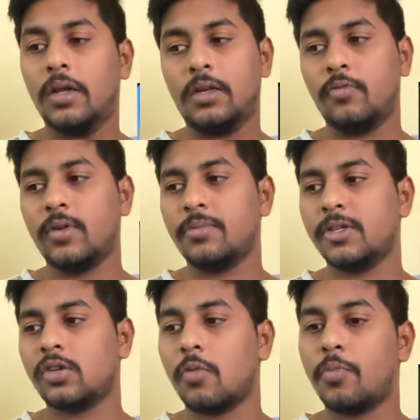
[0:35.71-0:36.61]
It will
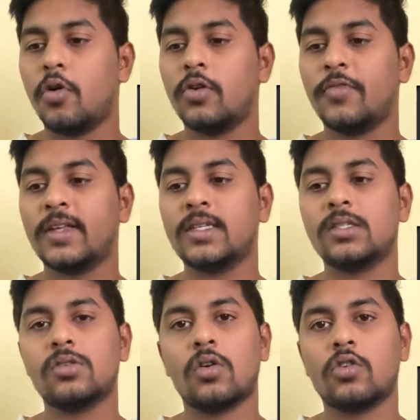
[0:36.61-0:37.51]
be support
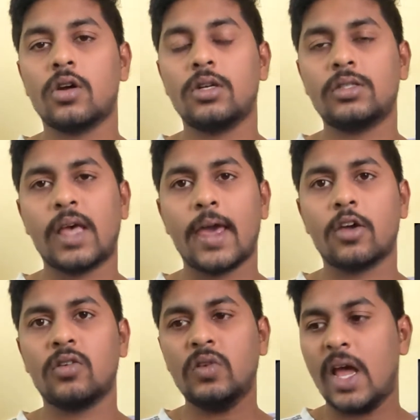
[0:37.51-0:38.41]
widgets, shortcuts,
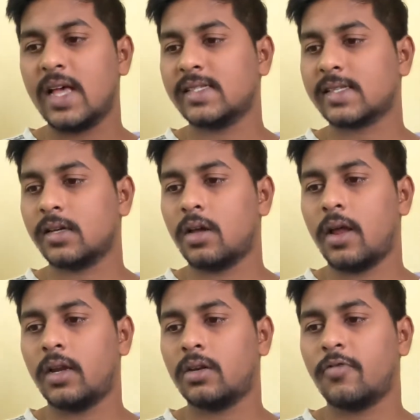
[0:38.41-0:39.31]
icon, task,
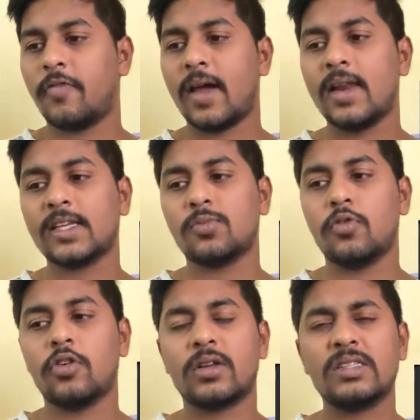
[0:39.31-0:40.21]
and file
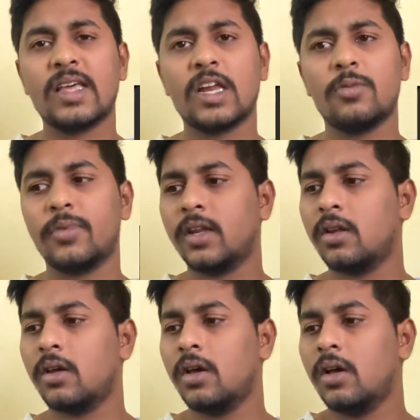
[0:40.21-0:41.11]
explorer, recycle
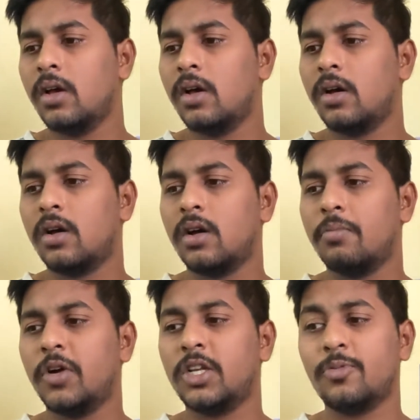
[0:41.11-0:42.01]
bin,
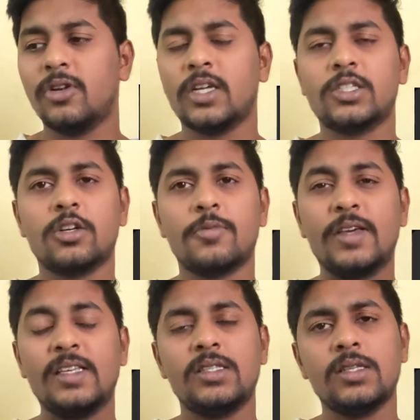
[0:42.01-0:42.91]
multiple desktop,
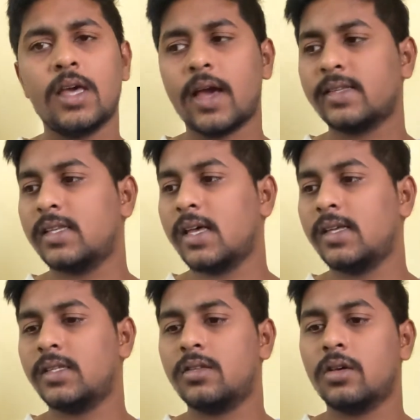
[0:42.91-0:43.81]
easy
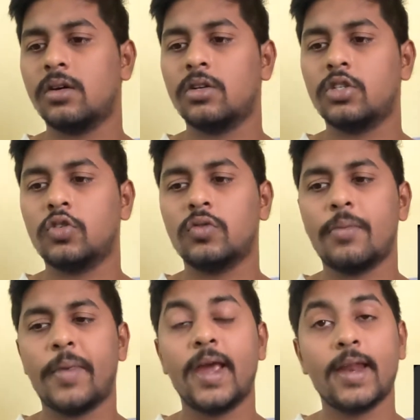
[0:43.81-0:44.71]
access to
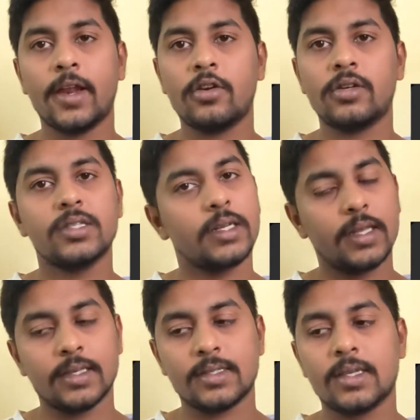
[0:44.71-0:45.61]
the main Android
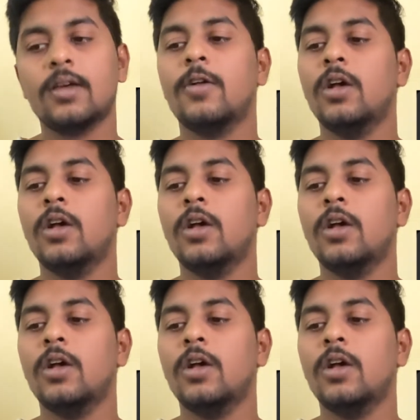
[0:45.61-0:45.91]
settings.